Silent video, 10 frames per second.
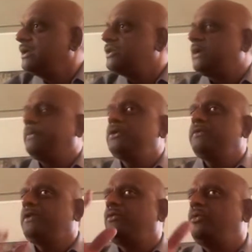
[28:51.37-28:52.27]
Suppose
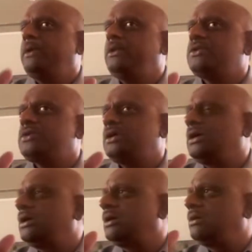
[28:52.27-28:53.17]
if the woman's
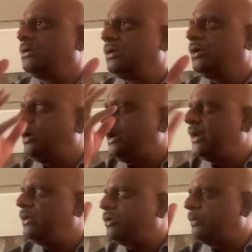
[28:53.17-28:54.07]

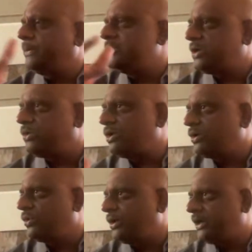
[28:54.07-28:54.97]
gonadotropins are all
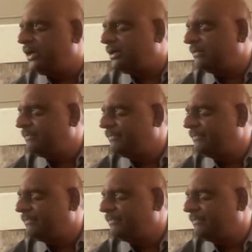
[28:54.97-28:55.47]
good,